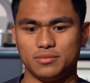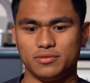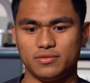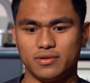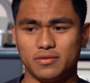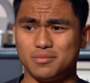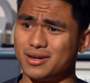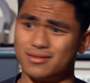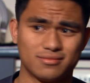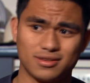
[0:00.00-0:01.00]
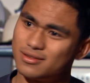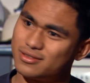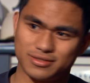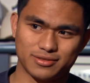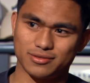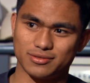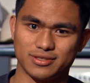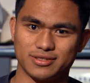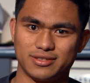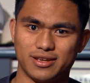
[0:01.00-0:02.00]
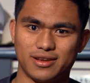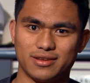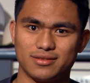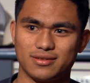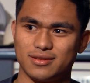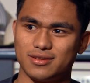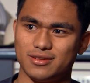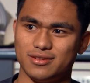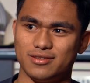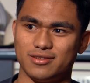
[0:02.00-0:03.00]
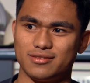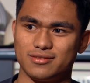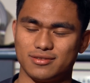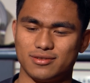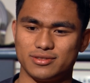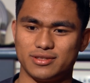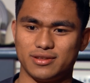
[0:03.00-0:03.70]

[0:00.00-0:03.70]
I moved over, but still to this day, you know, I always